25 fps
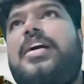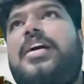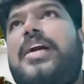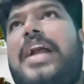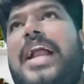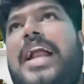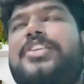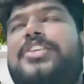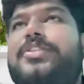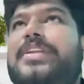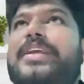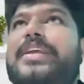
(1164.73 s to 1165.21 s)

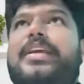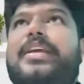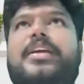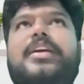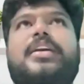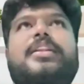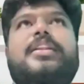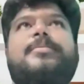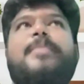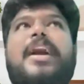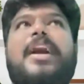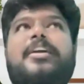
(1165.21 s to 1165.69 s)
actually,
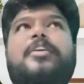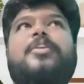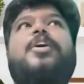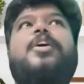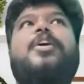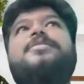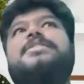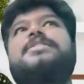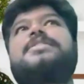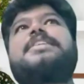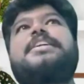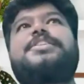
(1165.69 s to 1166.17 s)
in my
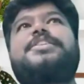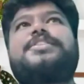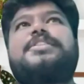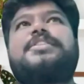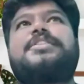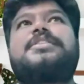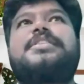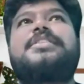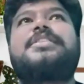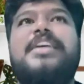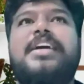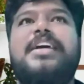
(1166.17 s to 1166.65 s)

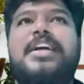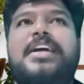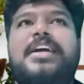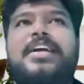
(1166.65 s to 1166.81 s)
conversations,